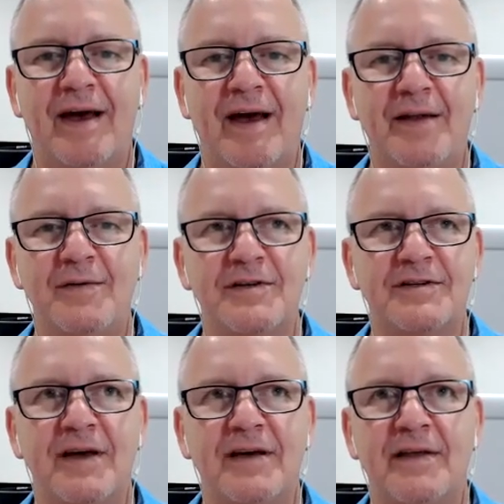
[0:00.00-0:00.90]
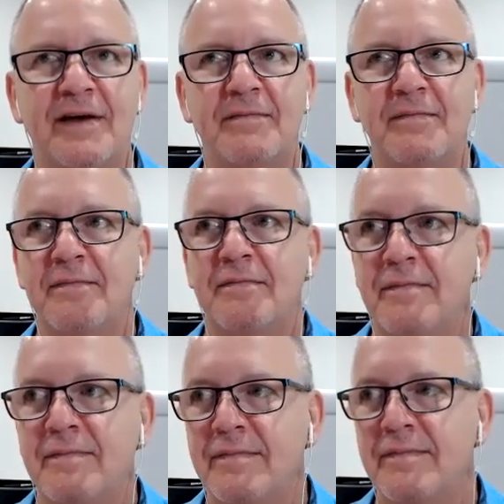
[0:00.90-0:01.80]
And he was just saying that,
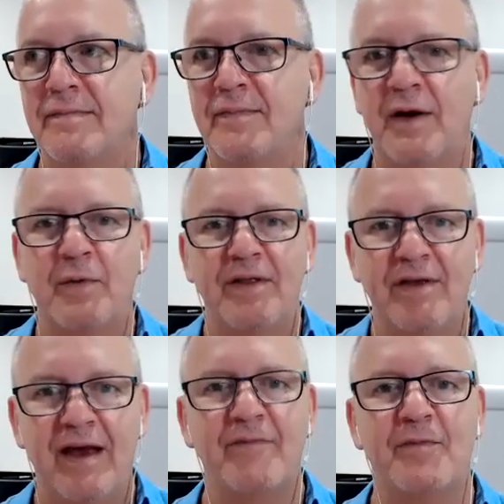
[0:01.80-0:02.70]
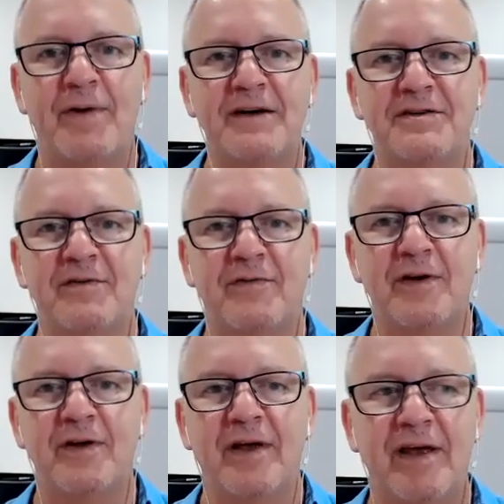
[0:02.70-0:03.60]
when you have a patient in front
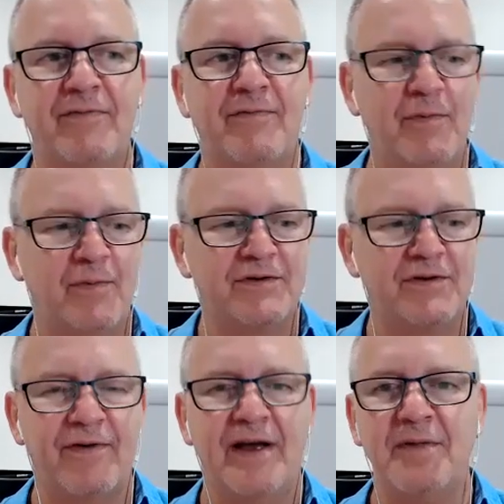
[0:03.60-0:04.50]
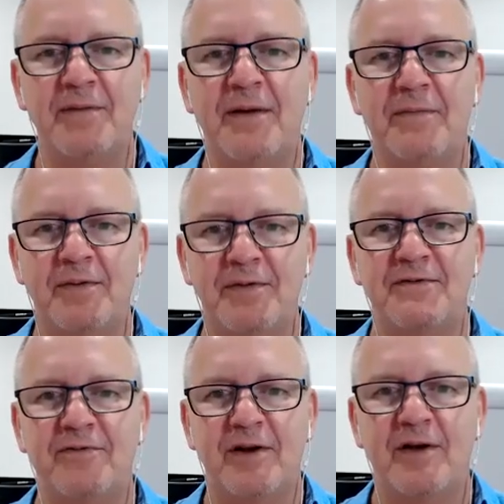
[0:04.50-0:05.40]
of you, if it was a family member was
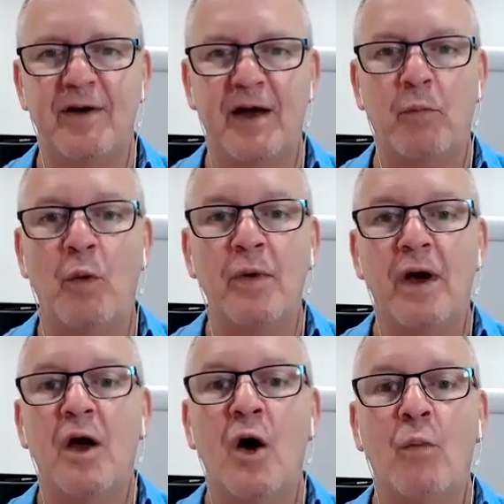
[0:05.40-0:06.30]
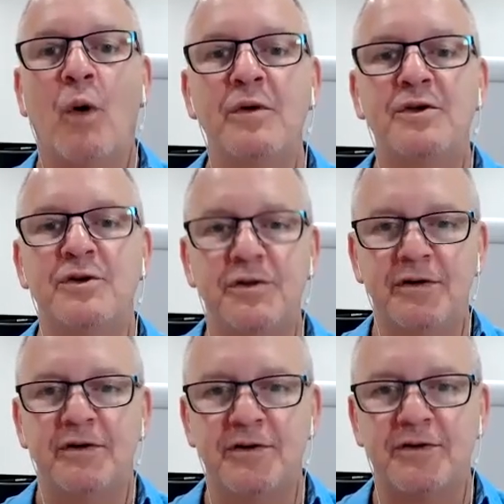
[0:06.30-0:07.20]
in front of you, what would you
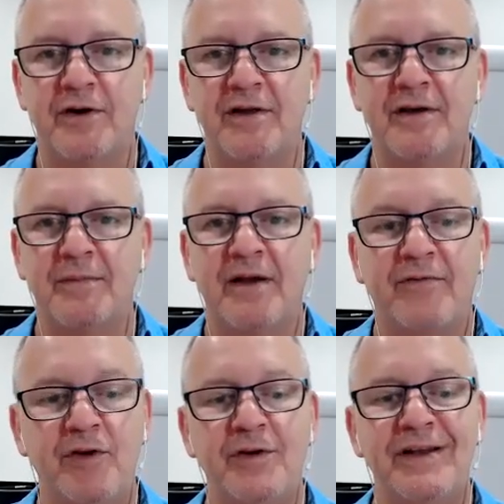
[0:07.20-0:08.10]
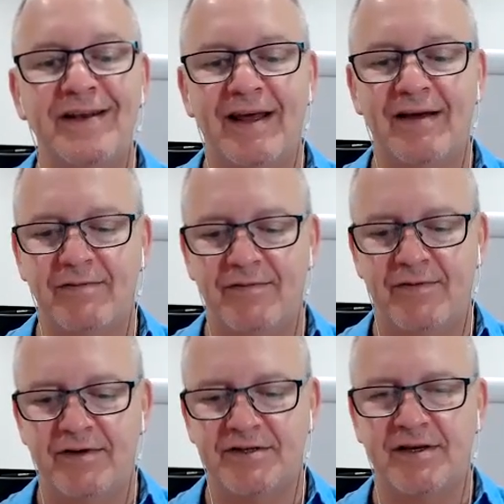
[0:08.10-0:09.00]
do to treat them? And if you didn't have
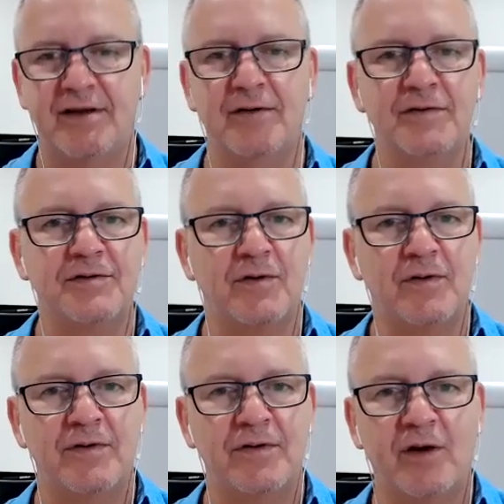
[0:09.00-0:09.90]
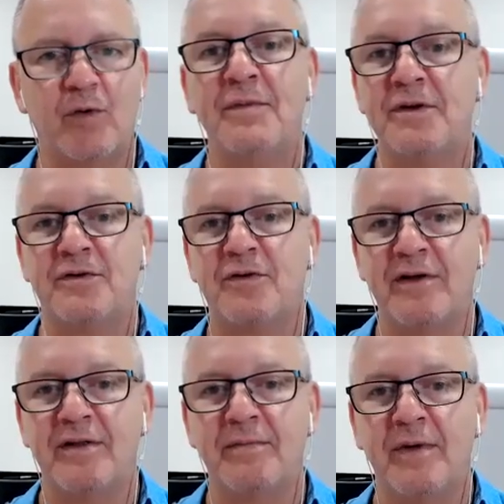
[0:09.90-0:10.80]
the skills or the equipment to
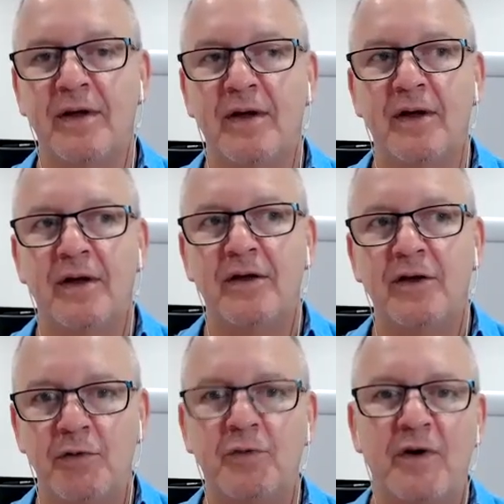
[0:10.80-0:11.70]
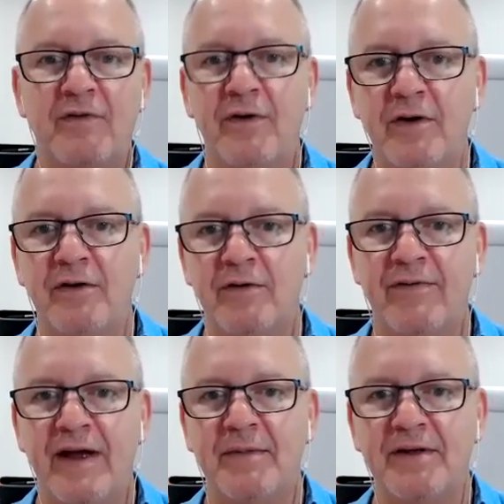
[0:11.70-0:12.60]
treat them, you would refer your
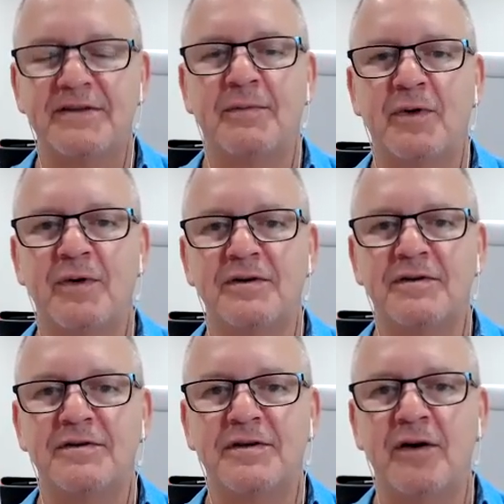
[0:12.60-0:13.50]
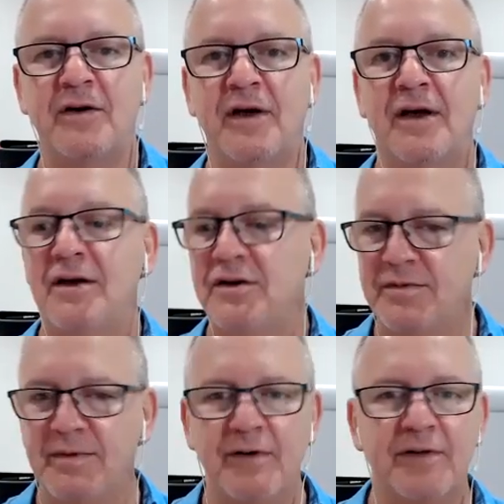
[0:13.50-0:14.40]
family somewhere else. So you
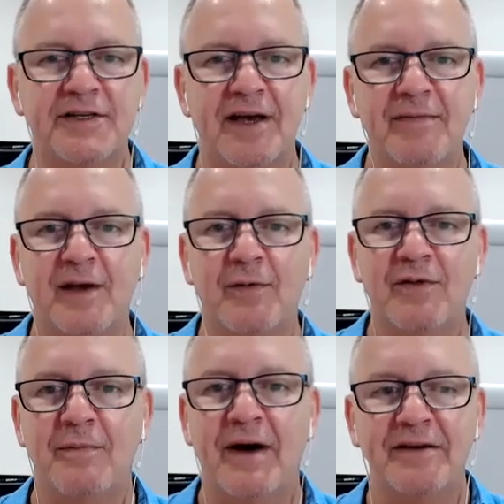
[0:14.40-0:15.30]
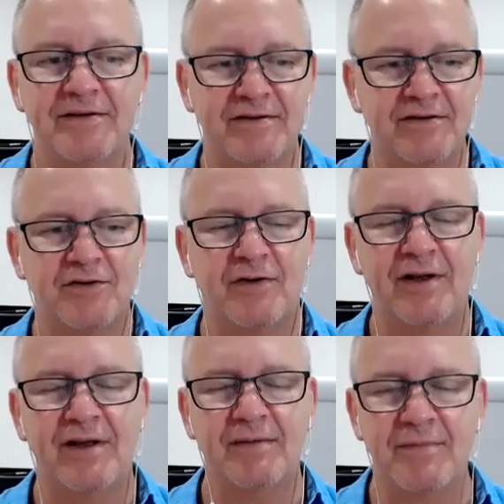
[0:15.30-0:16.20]
should be doing the same thing with your patients, is
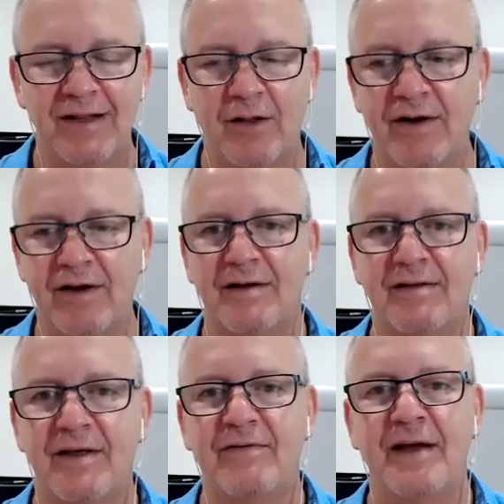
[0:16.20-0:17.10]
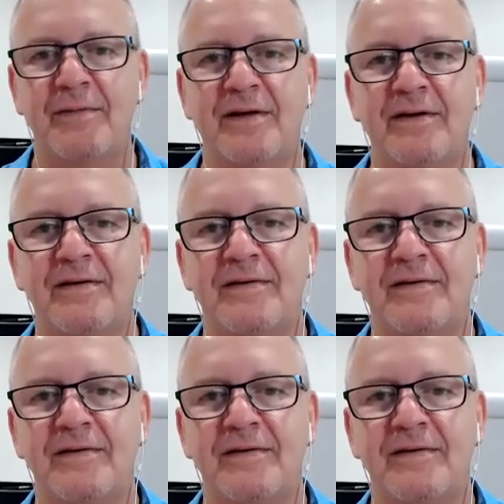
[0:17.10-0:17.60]
treating them like their family.